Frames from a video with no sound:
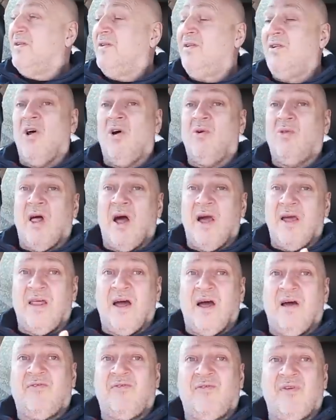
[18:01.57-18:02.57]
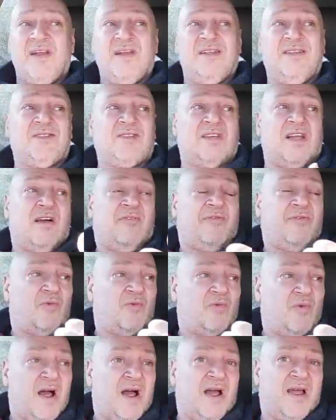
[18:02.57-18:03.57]
you know, like that, threatening stuff.
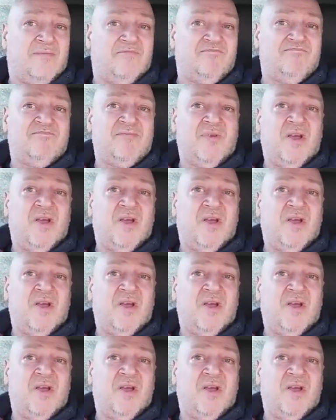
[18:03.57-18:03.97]
Right.